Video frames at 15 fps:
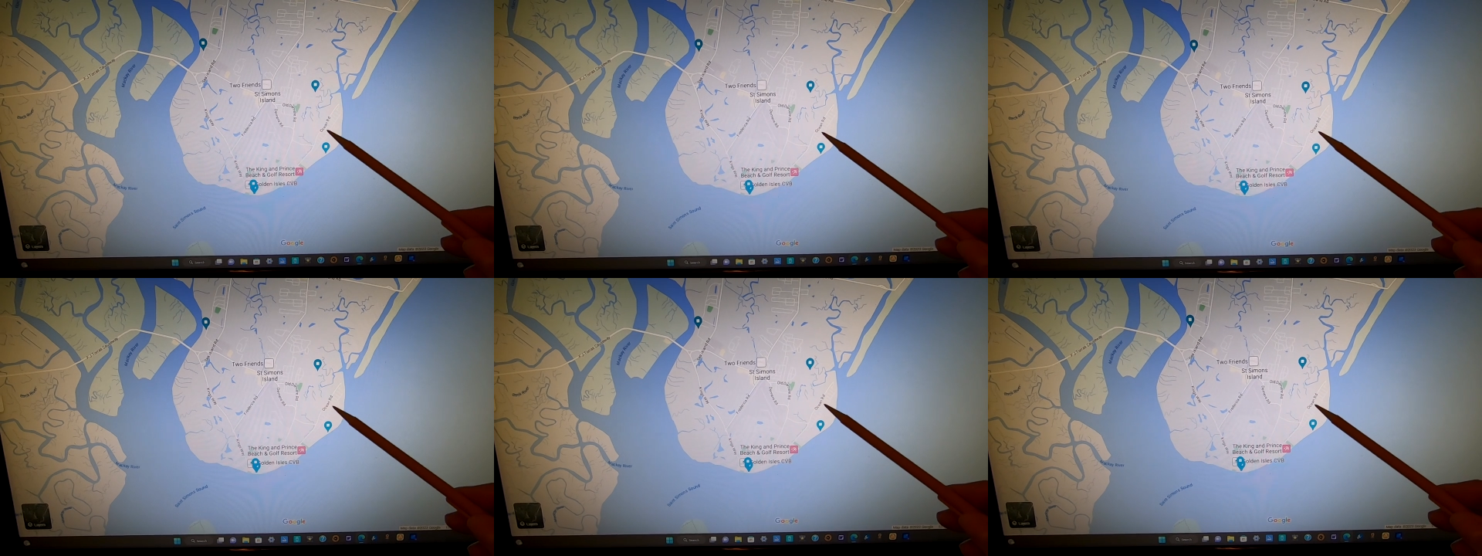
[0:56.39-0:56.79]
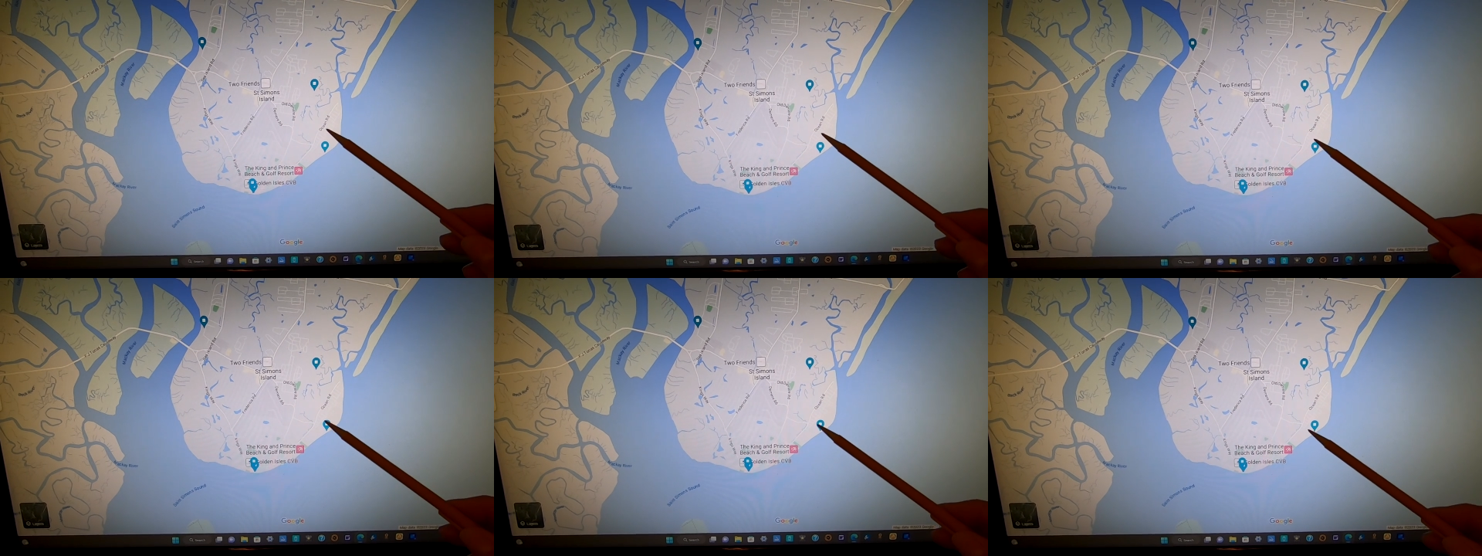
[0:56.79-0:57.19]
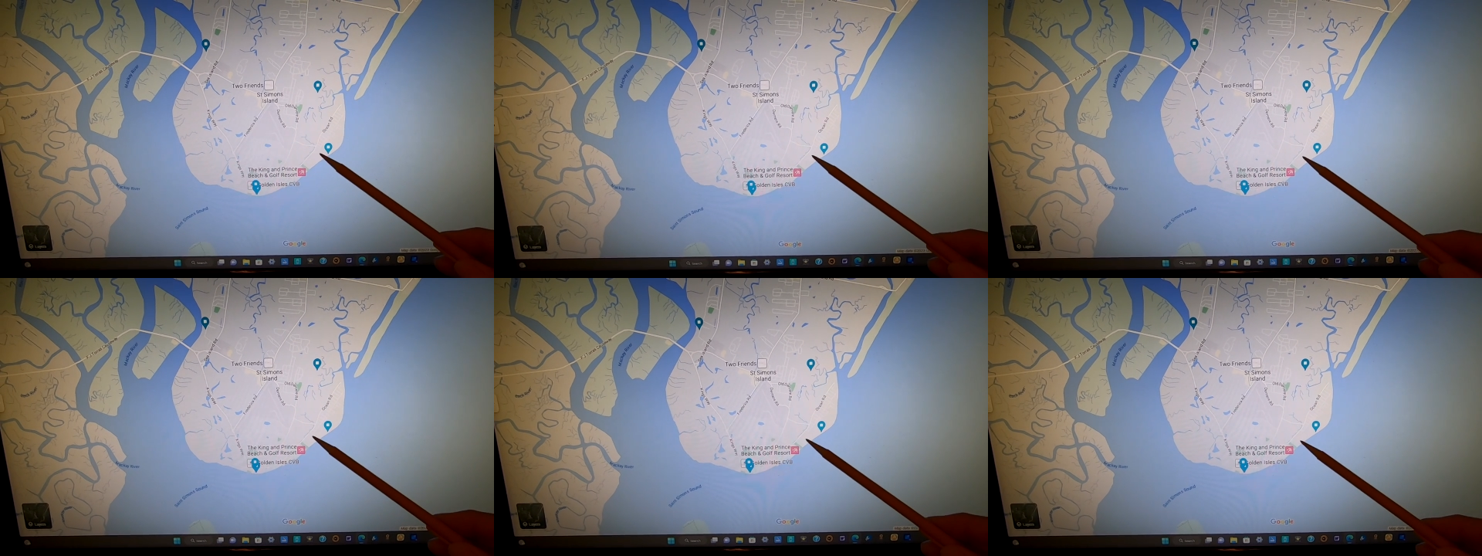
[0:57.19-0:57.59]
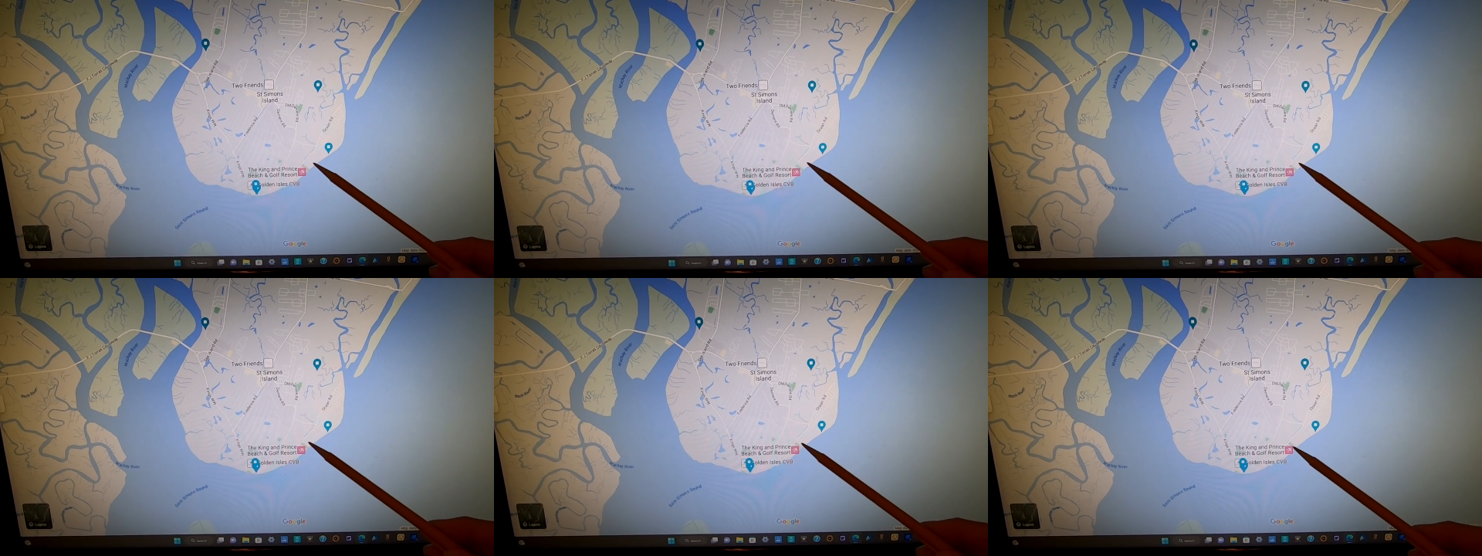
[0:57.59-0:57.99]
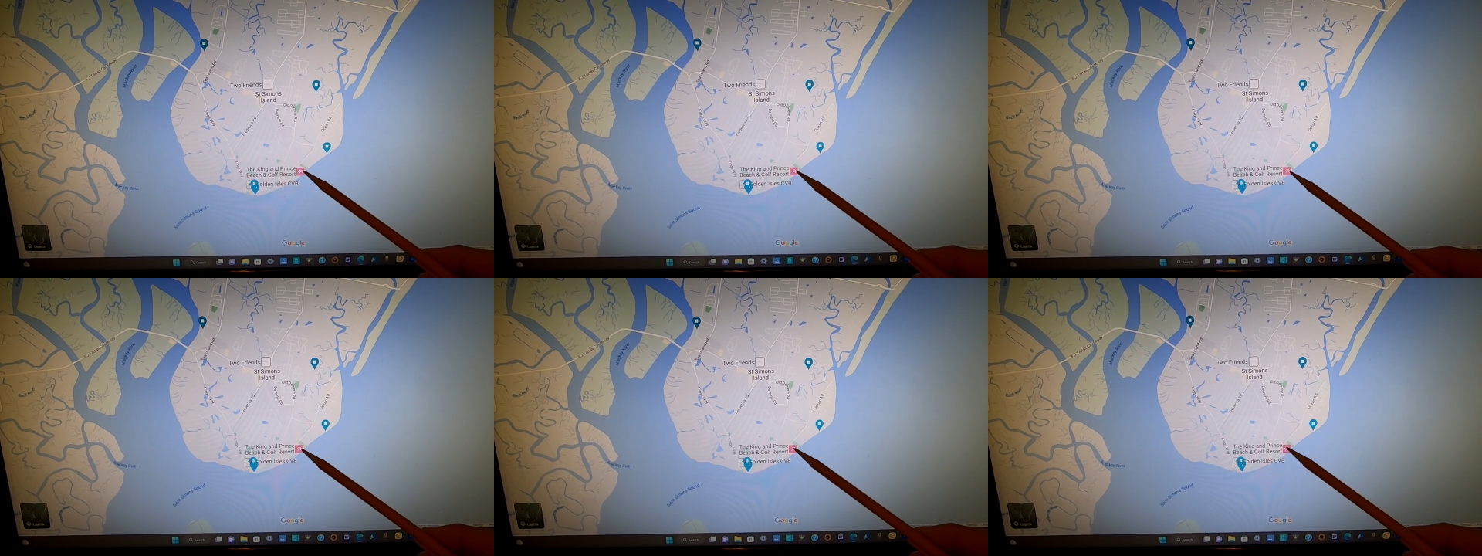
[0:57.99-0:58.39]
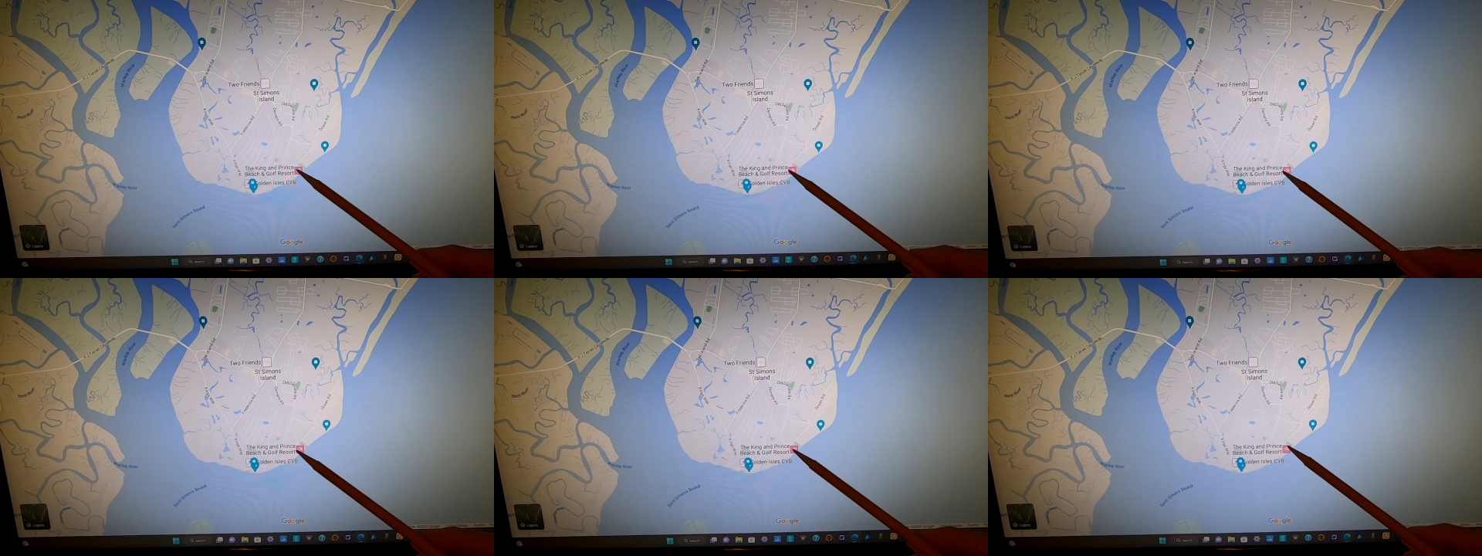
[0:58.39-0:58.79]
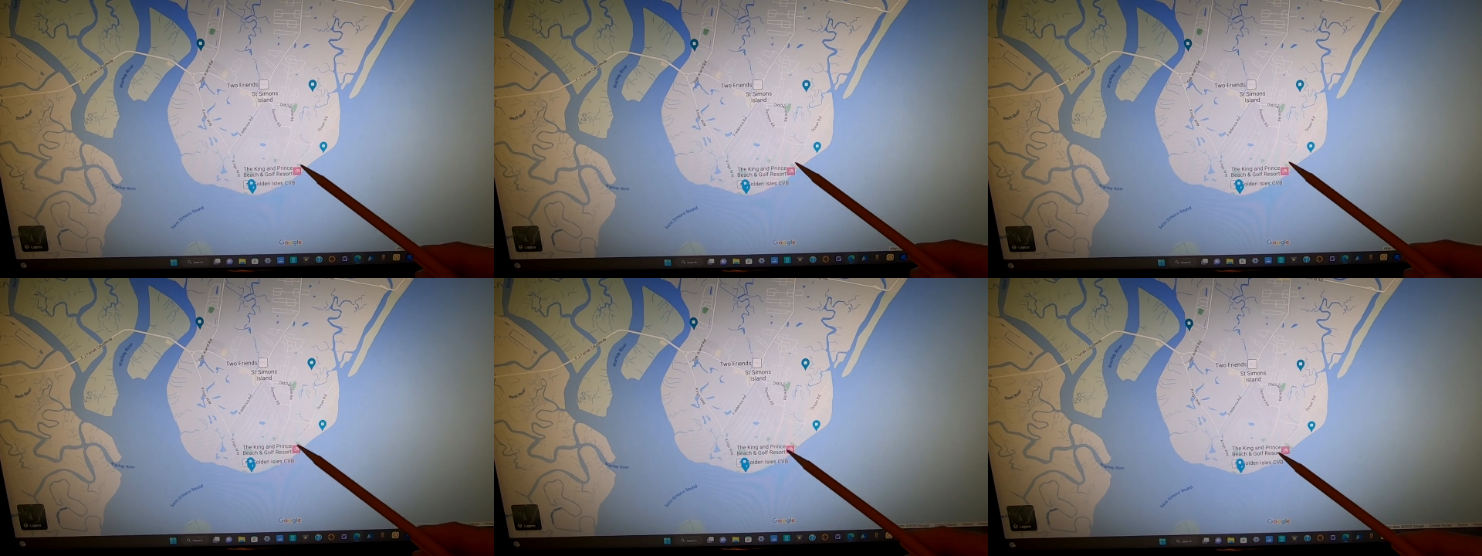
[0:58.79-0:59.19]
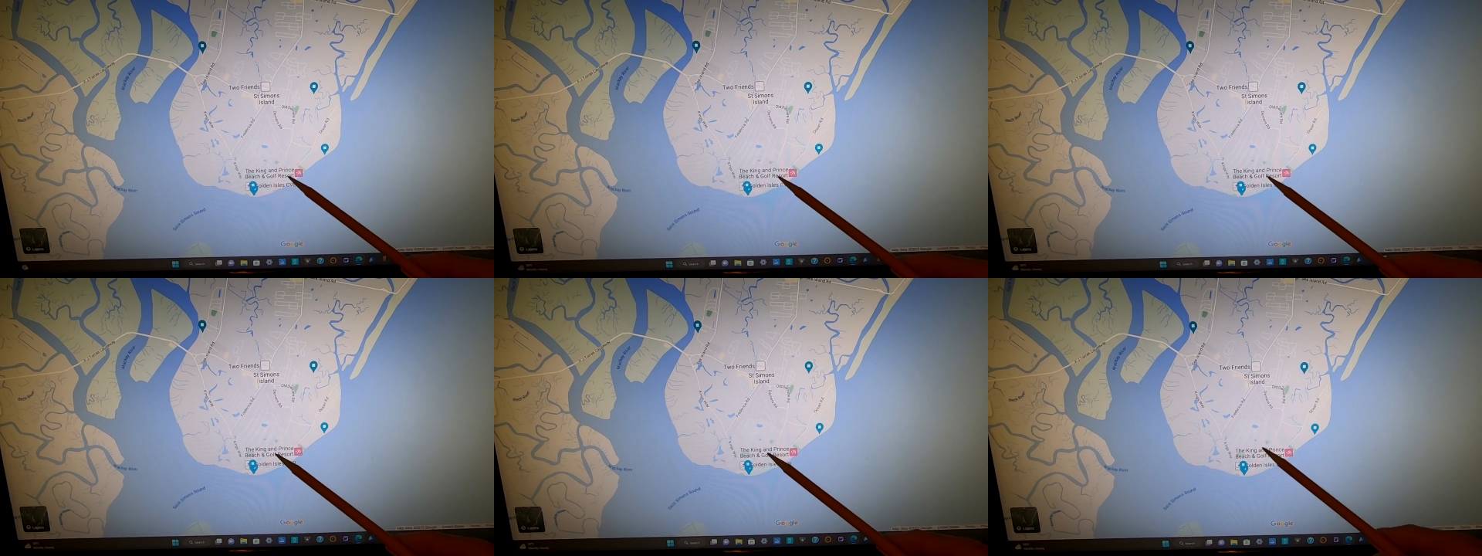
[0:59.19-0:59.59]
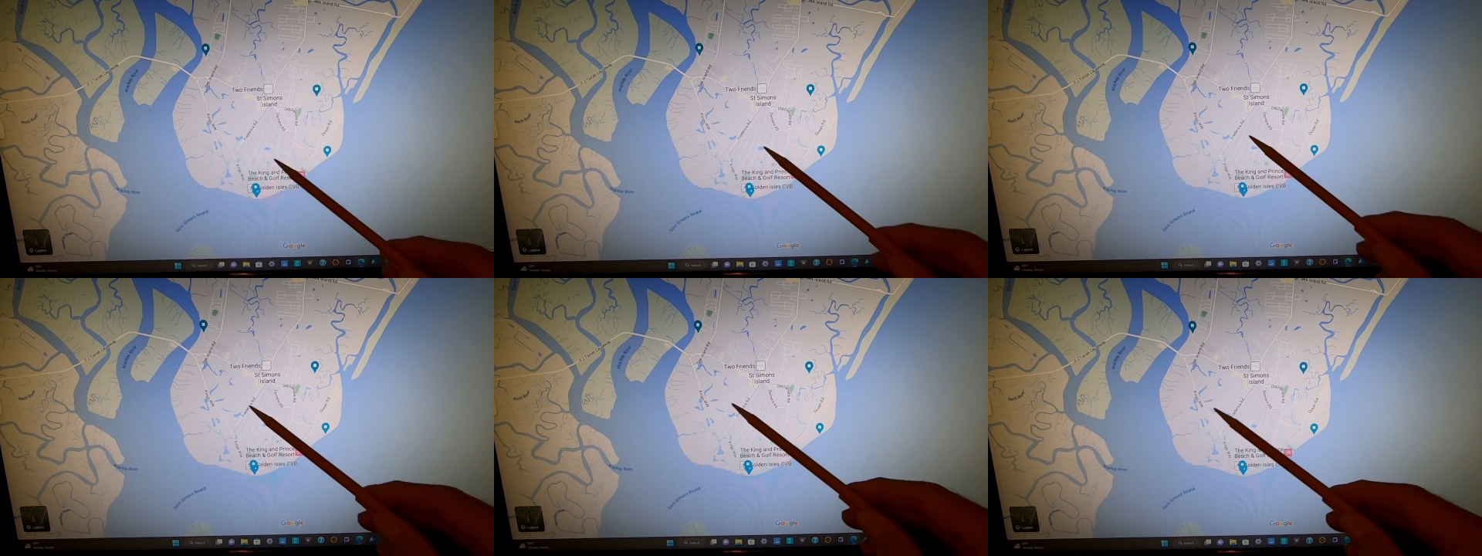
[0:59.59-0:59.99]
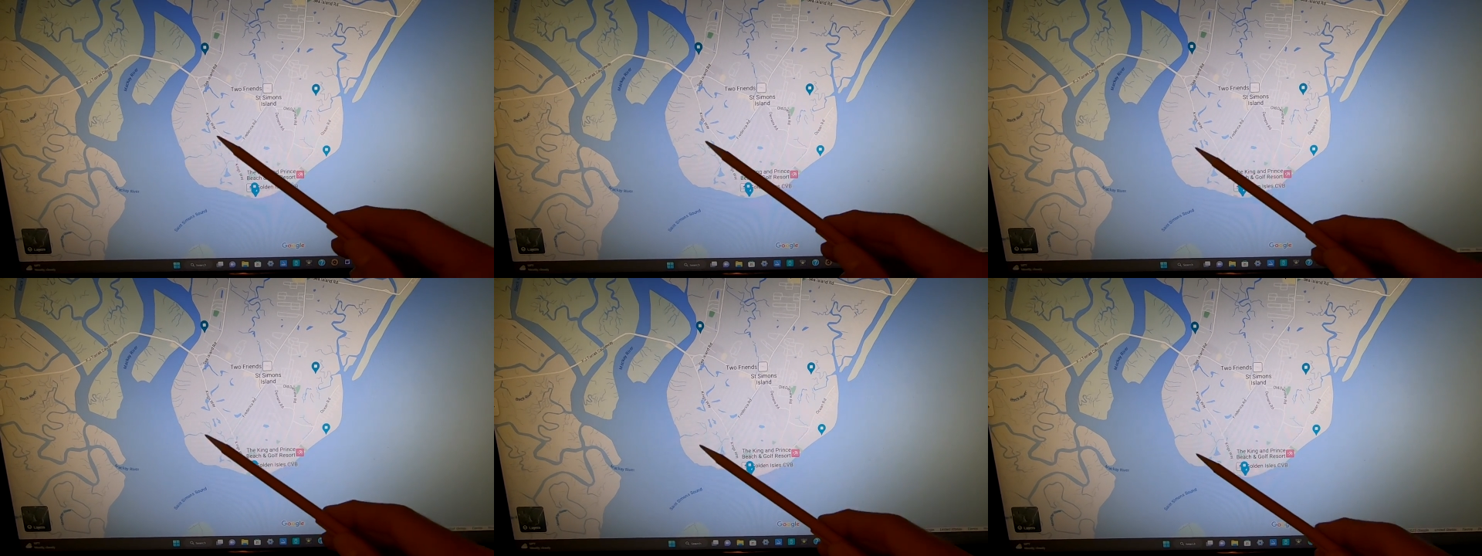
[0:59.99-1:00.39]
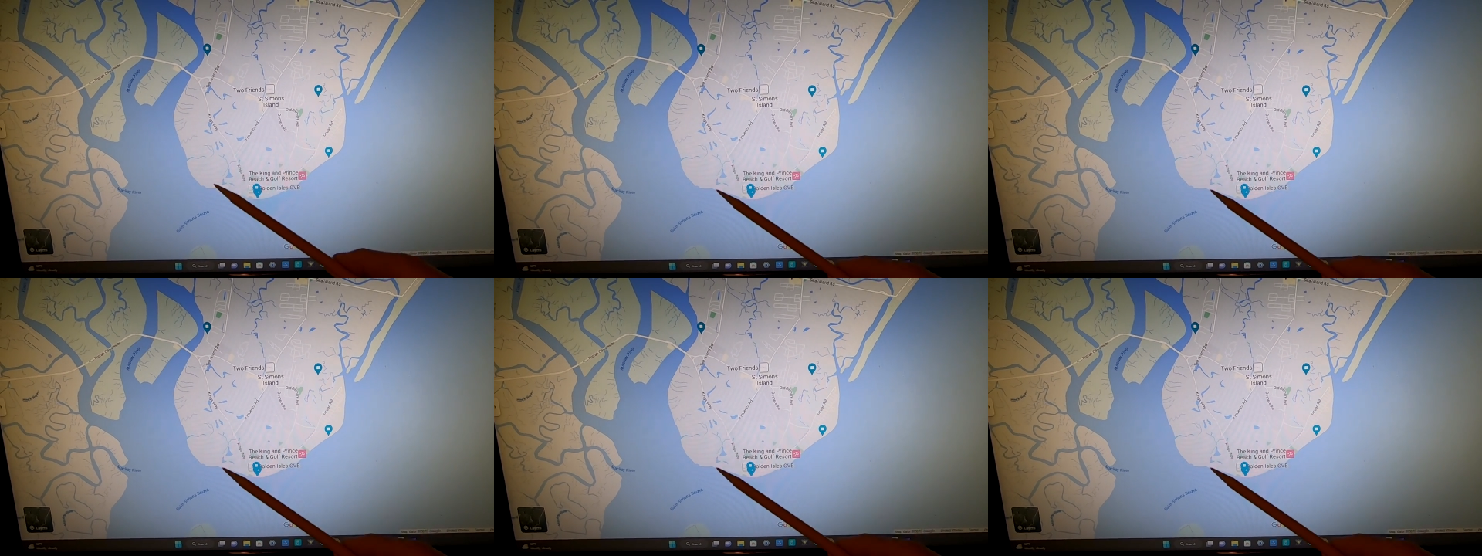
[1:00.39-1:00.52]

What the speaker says: Nobody's mouth can be seen.